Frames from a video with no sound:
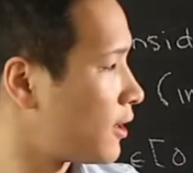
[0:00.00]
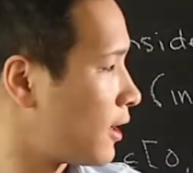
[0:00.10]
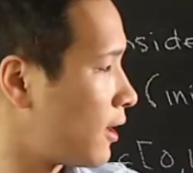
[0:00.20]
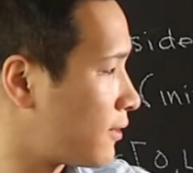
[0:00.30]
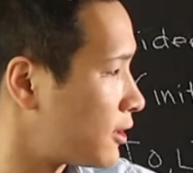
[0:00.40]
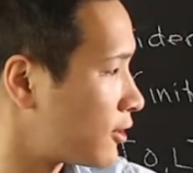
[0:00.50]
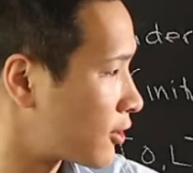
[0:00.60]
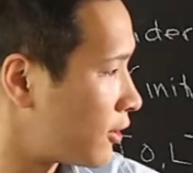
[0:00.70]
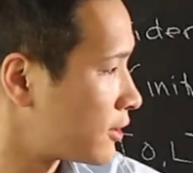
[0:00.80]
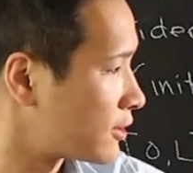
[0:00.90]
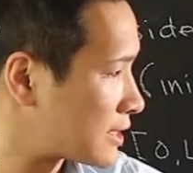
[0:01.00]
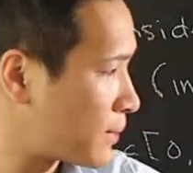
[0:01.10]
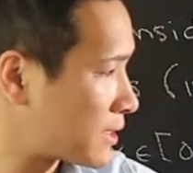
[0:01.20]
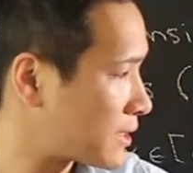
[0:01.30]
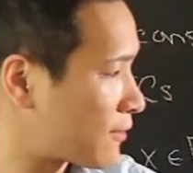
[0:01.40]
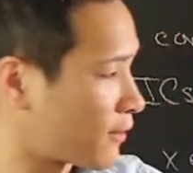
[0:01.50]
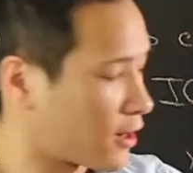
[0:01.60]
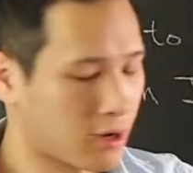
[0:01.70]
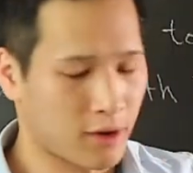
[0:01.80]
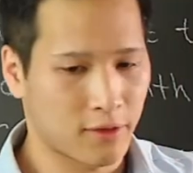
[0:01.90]
And then you're going to
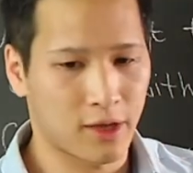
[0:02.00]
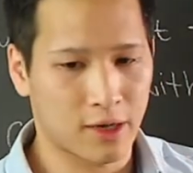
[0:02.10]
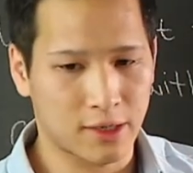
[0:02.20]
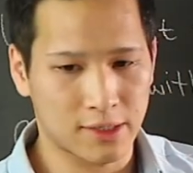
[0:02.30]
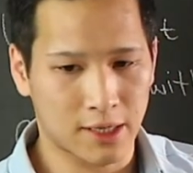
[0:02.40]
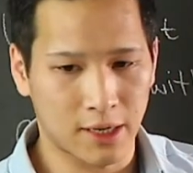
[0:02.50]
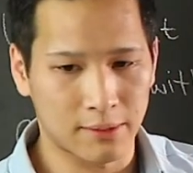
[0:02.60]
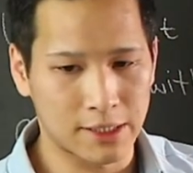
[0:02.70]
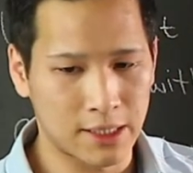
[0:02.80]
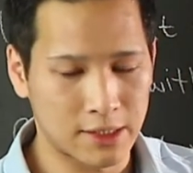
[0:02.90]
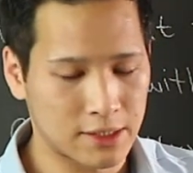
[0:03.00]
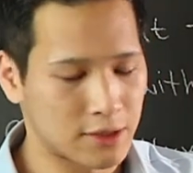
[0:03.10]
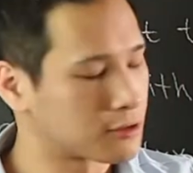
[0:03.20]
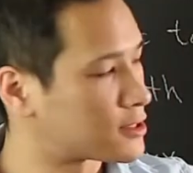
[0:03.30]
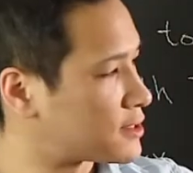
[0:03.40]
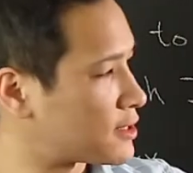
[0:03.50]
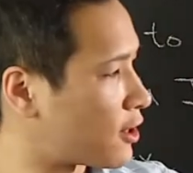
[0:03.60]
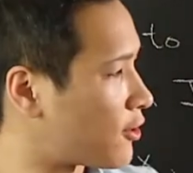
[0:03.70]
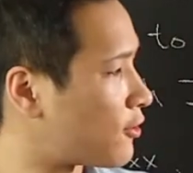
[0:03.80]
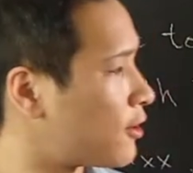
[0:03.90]
specify that at time t is equal to
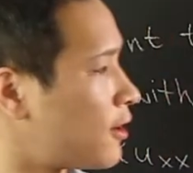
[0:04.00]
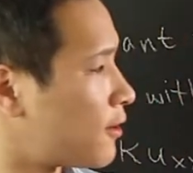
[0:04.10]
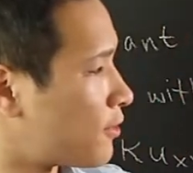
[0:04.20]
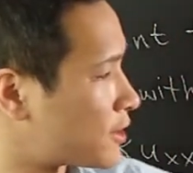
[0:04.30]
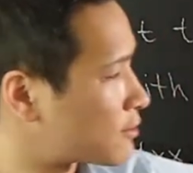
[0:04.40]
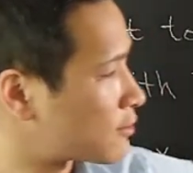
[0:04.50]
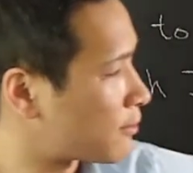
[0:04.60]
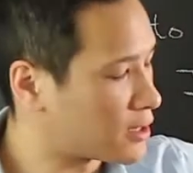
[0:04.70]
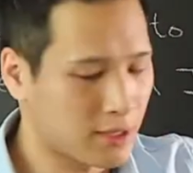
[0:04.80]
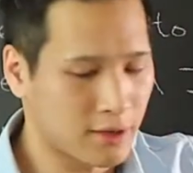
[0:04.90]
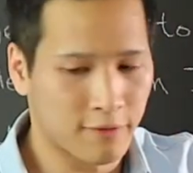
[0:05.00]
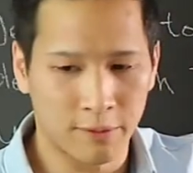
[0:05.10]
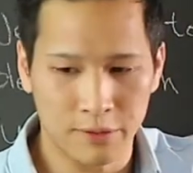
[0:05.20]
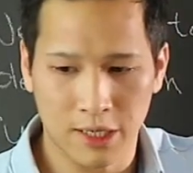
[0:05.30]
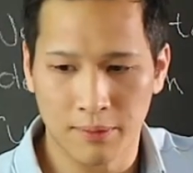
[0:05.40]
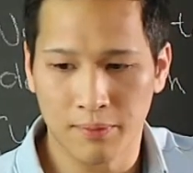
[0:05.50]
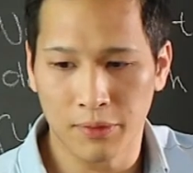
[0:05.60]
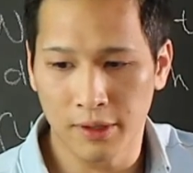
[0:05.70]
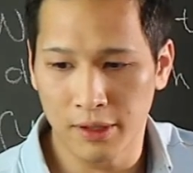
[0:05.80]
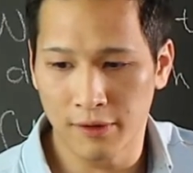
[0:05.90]
0, this will begin from some
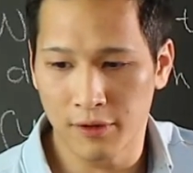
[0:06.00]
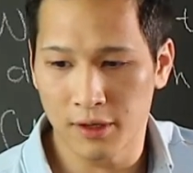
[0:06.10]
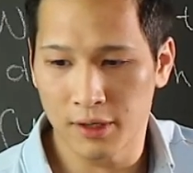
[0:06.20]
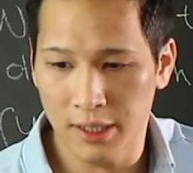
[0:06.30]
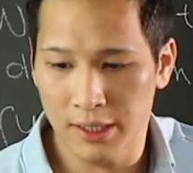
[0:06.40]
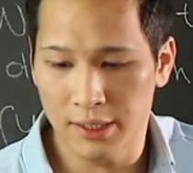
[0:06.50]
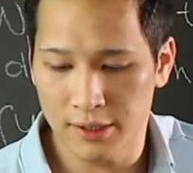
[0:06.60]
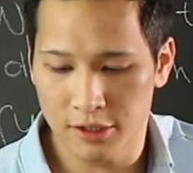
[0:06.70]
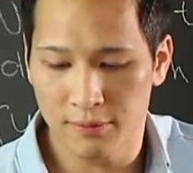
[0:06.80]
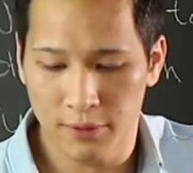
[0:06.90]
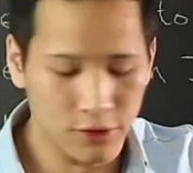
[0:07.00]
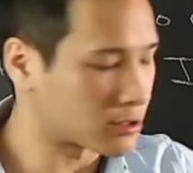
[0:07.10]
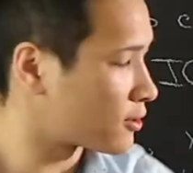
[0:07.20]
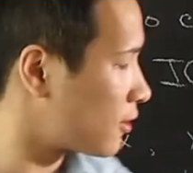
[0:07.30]
given heat distribution.